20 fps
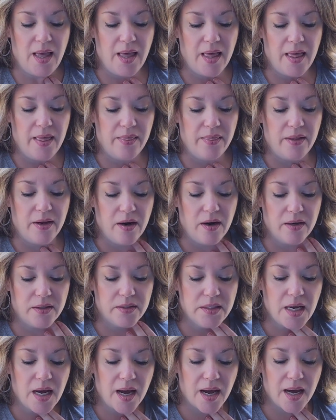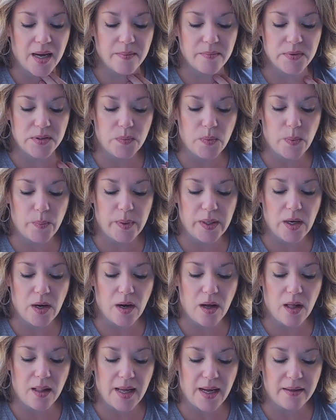There are times when we
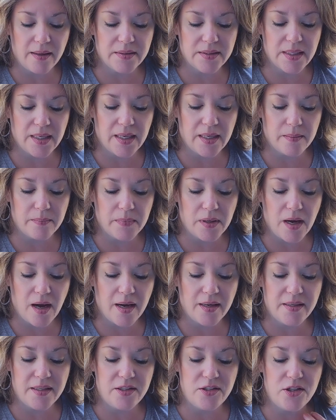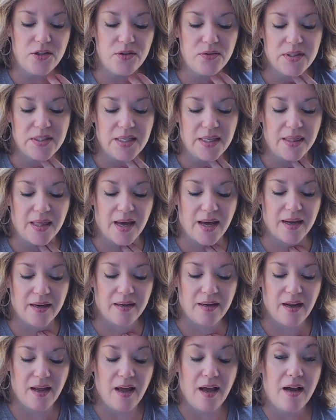call out to him, God, did you see that?
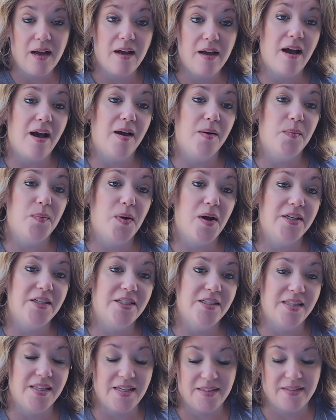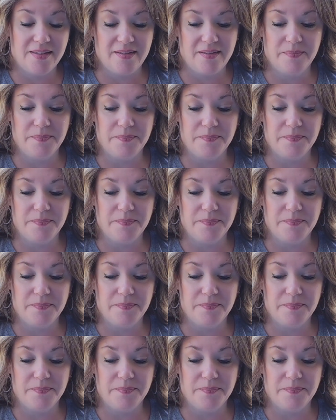God, watch this.